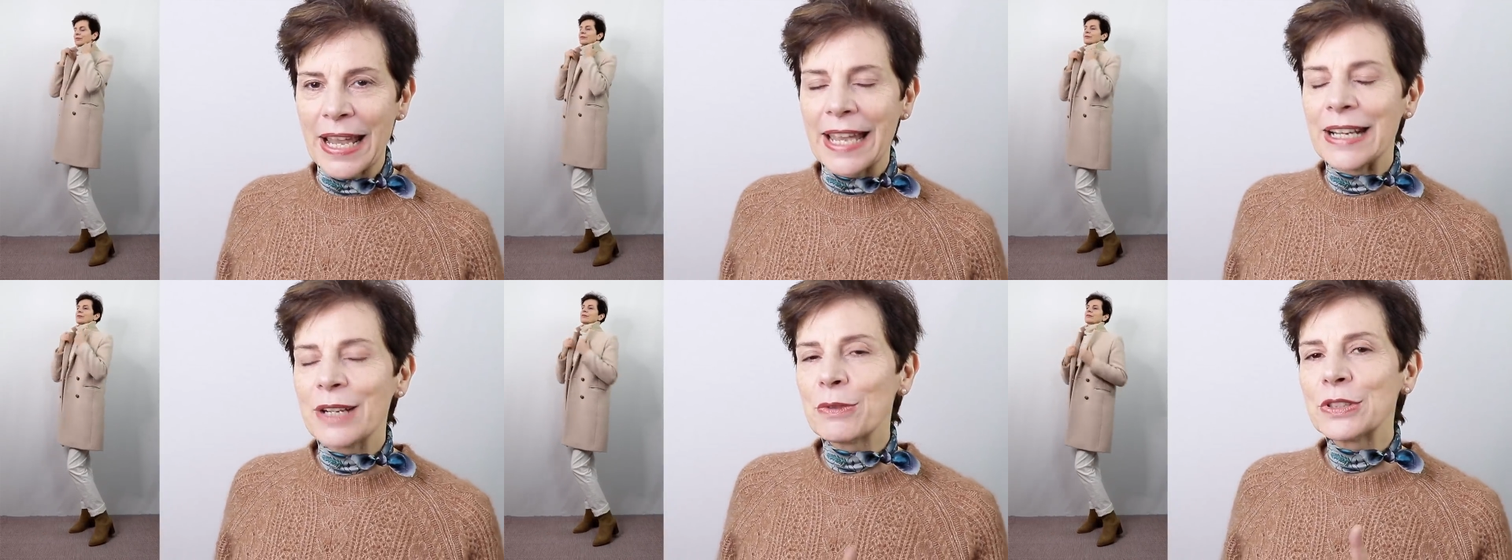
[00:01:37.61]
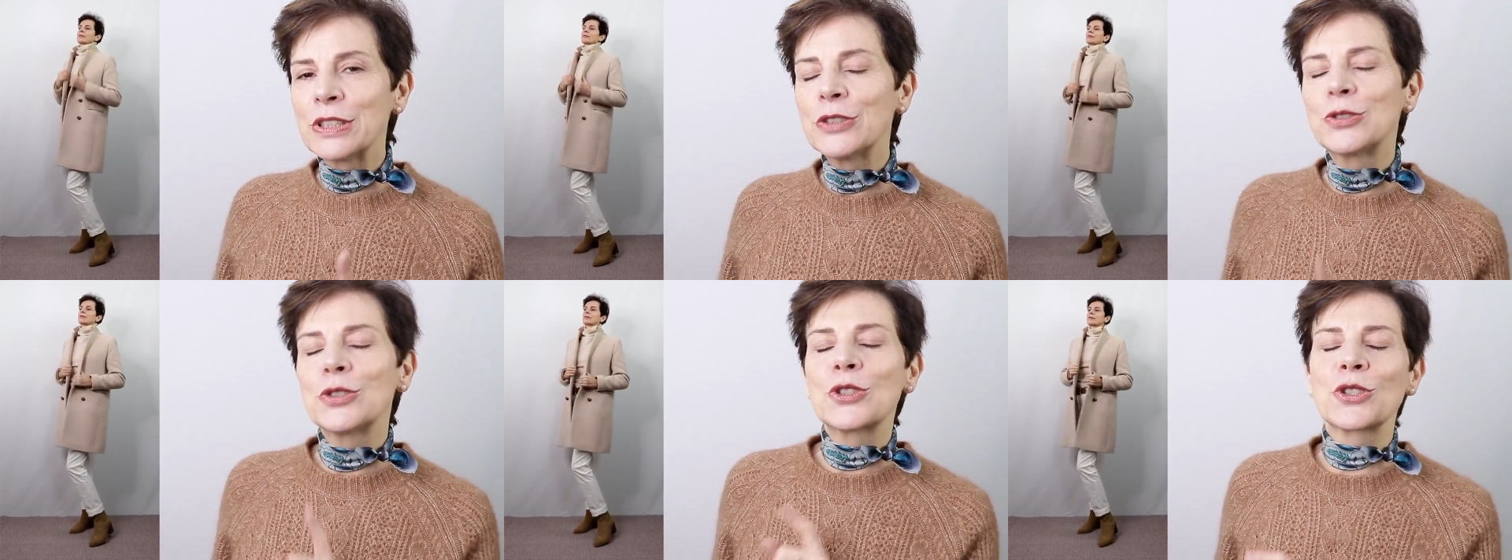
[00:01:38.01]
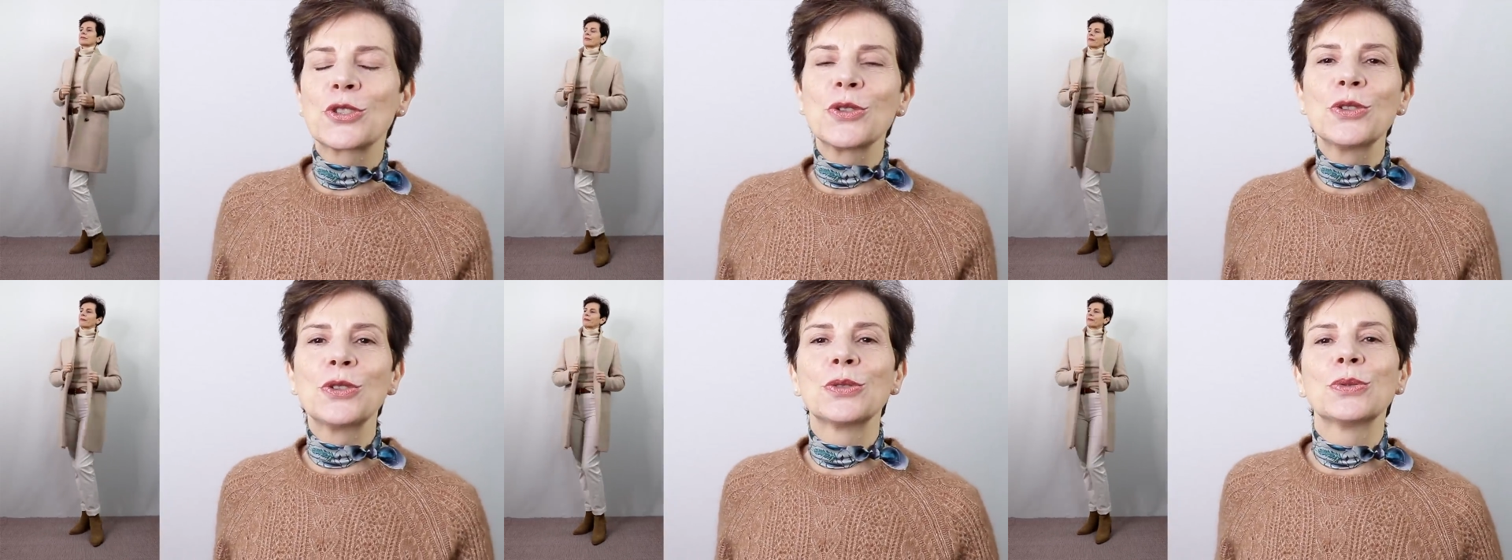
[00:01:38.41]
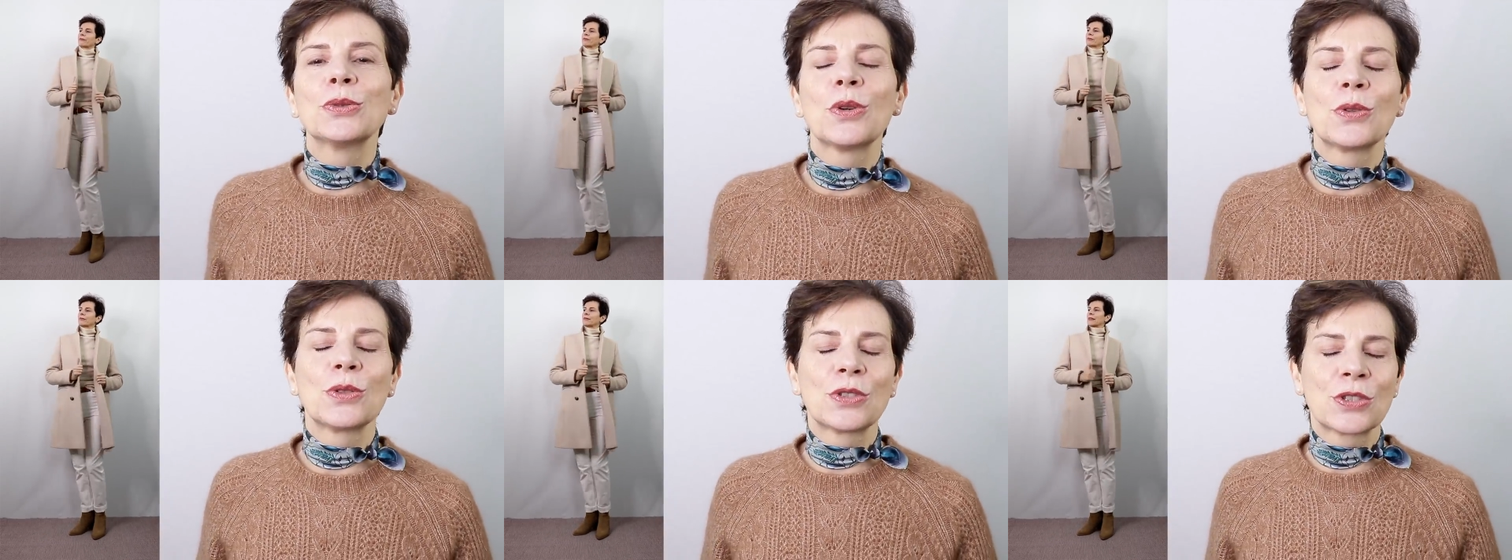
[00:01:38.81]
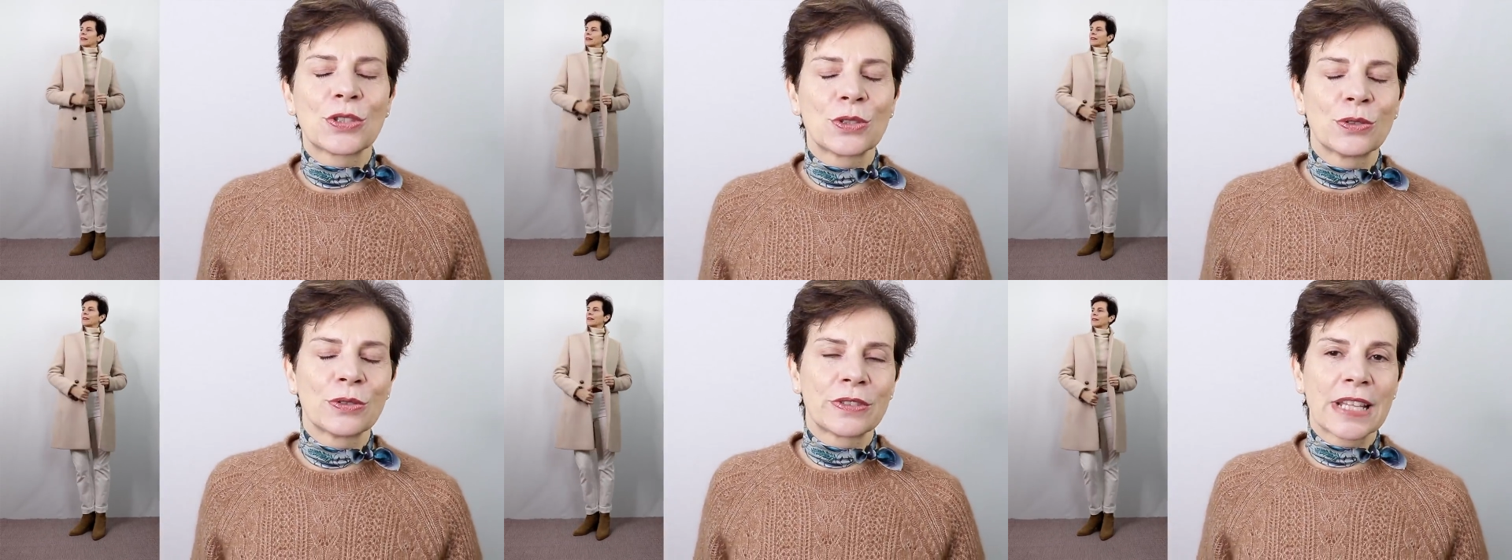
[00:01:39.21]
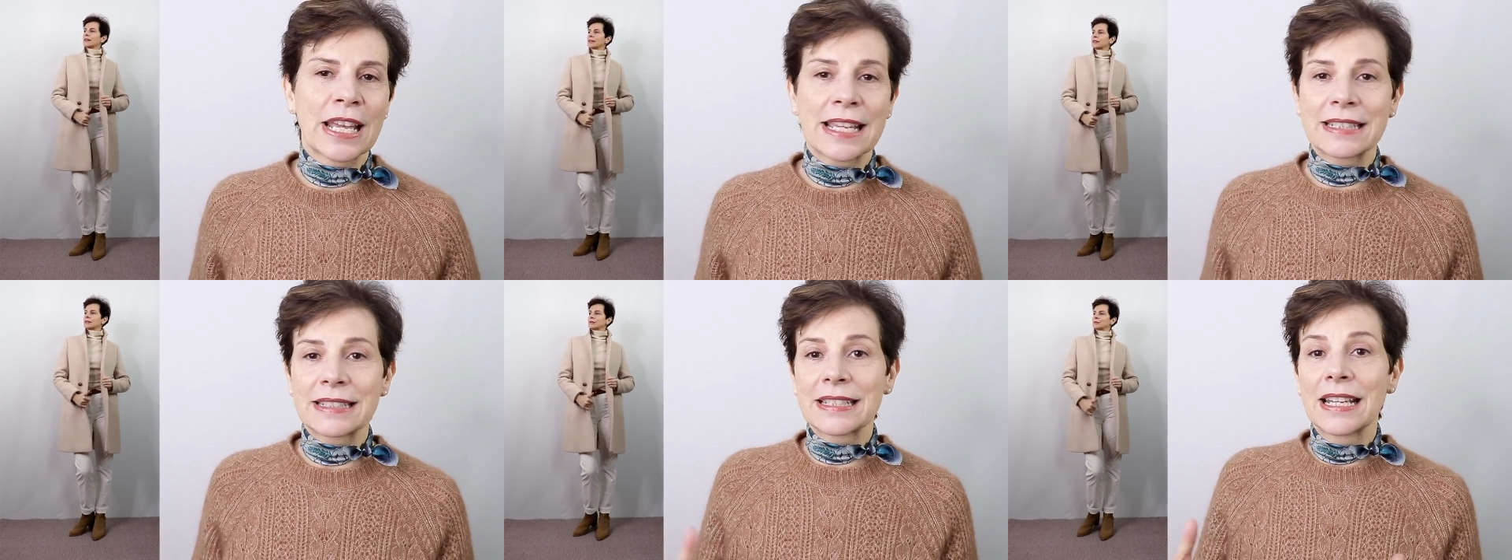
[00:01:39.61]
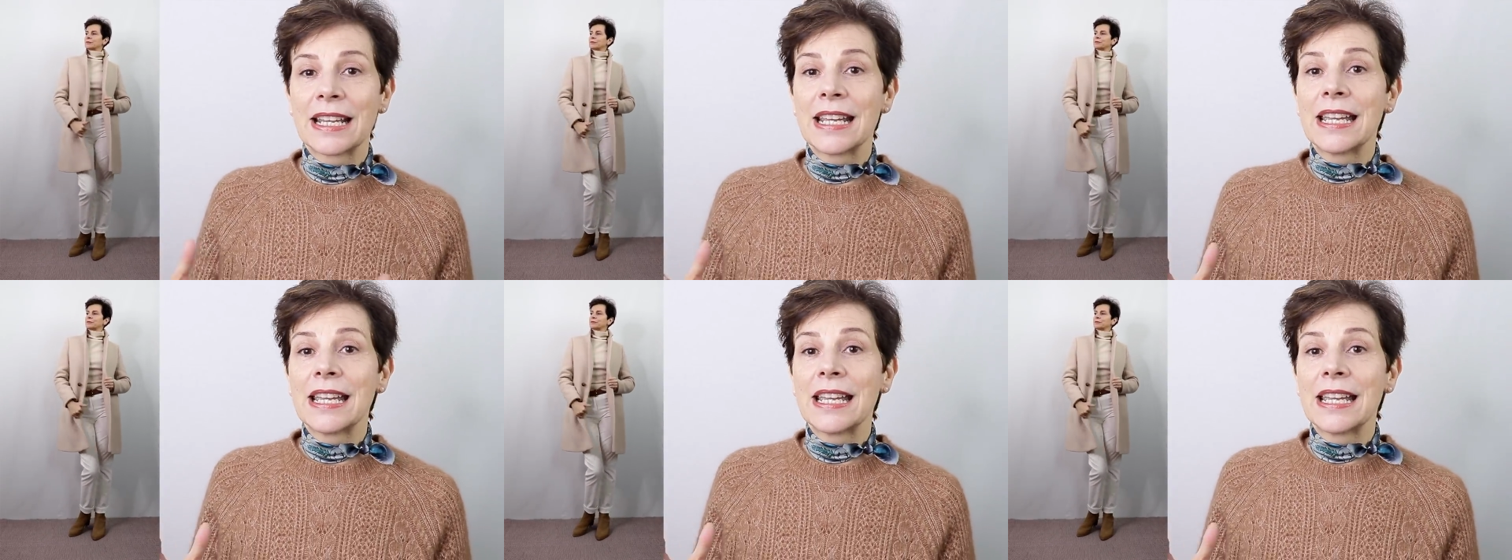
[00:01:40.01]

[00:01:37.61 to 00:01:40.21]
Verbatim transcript: And I wanted to show you also that